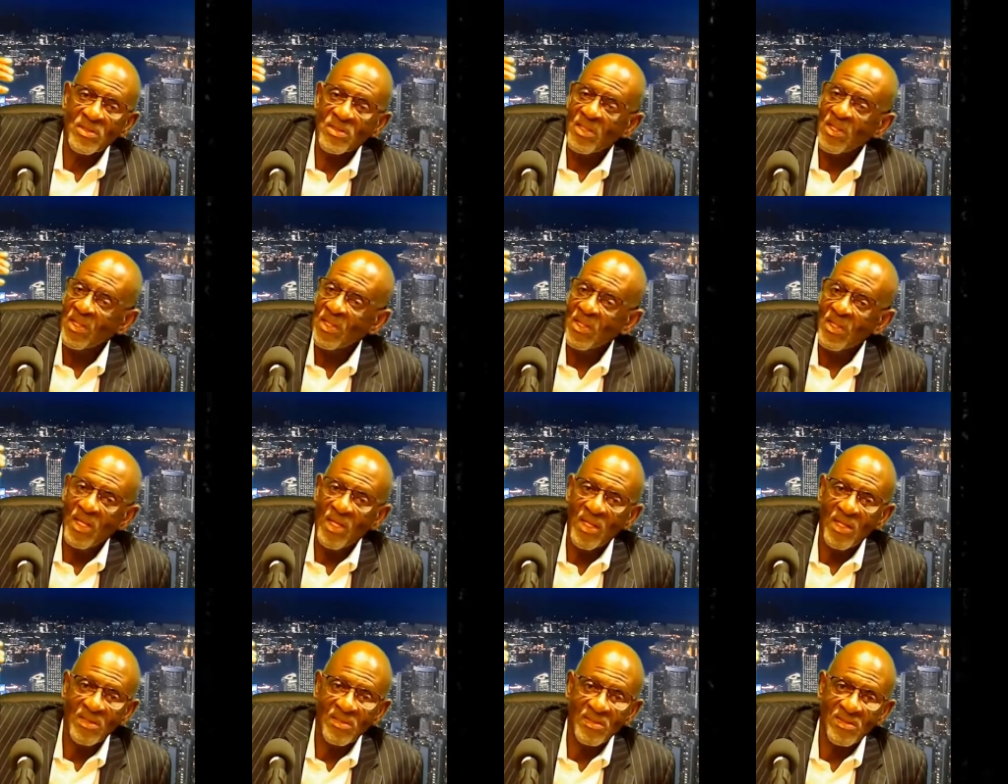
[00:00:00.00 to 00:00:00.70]
in,
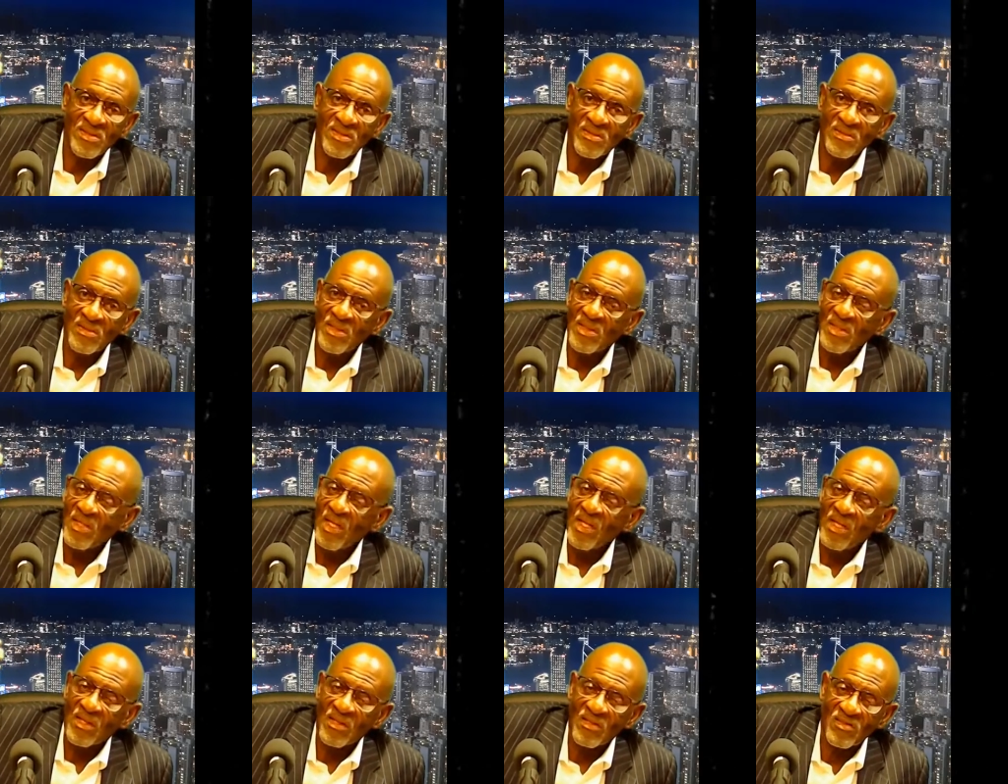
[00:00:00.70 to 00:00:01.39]
in, in,
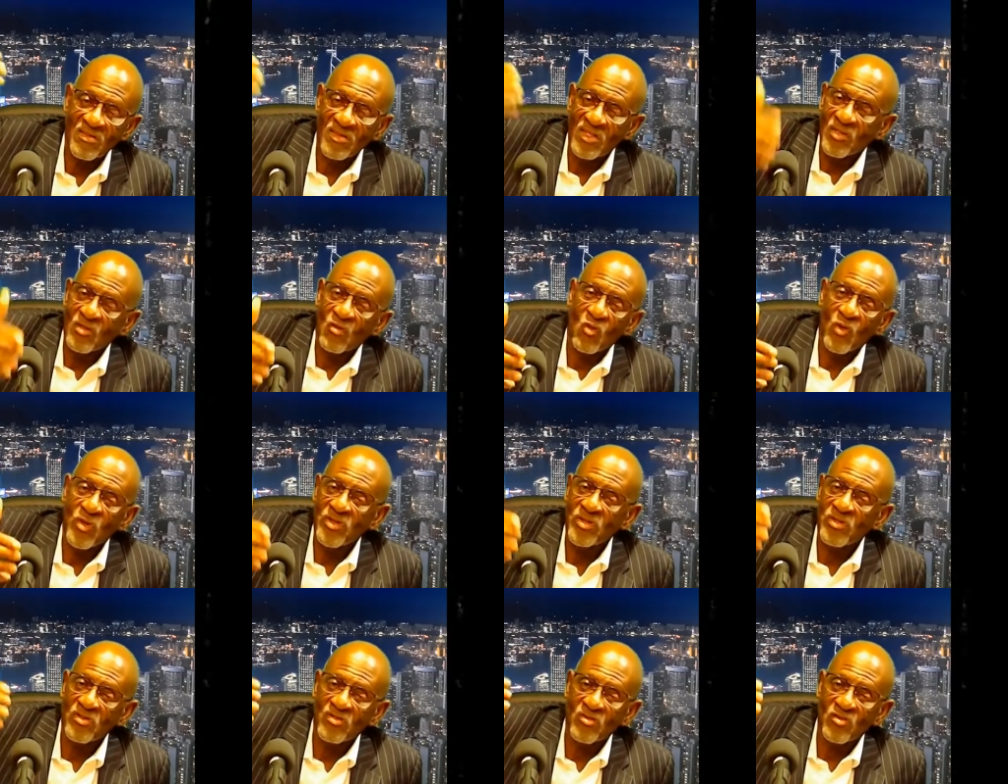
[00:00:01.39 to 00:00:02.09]
in a
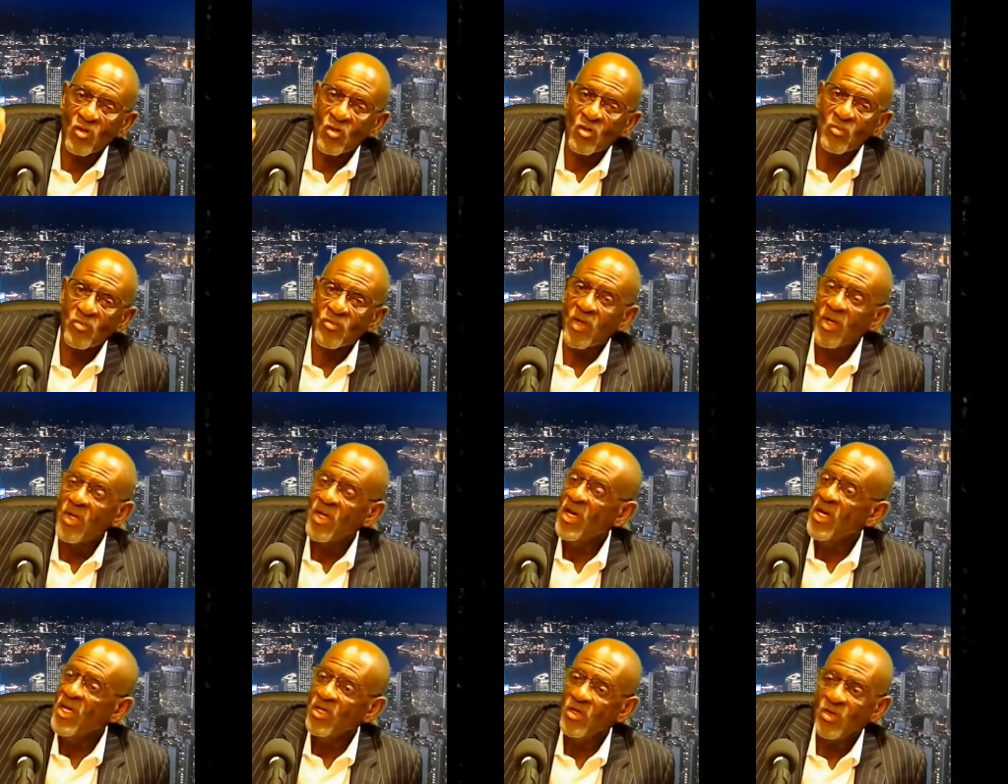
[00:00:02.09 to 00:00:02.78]
situation and
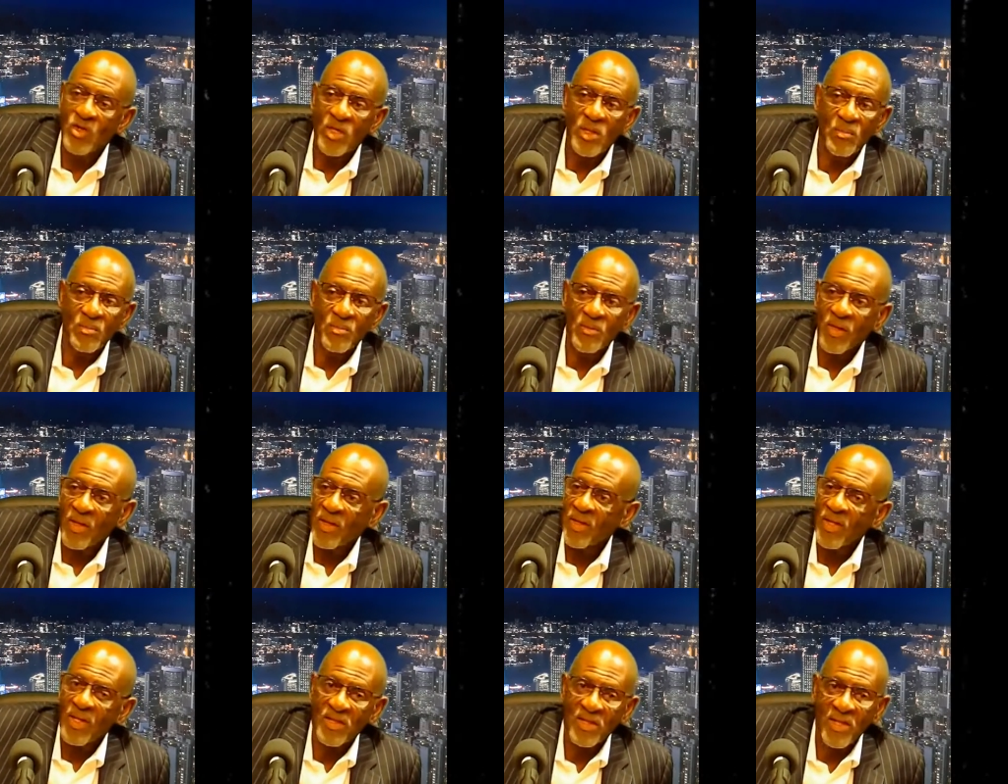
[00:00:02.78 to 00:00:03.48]
circumstance you keep
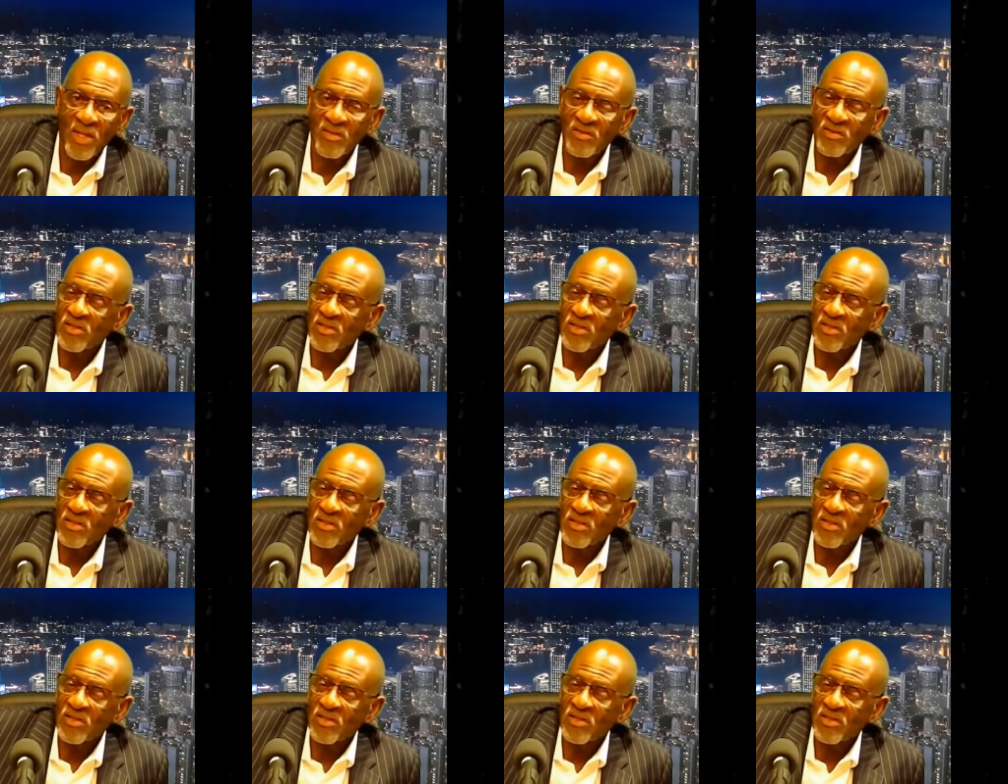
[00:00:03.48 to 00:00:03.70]
looking at that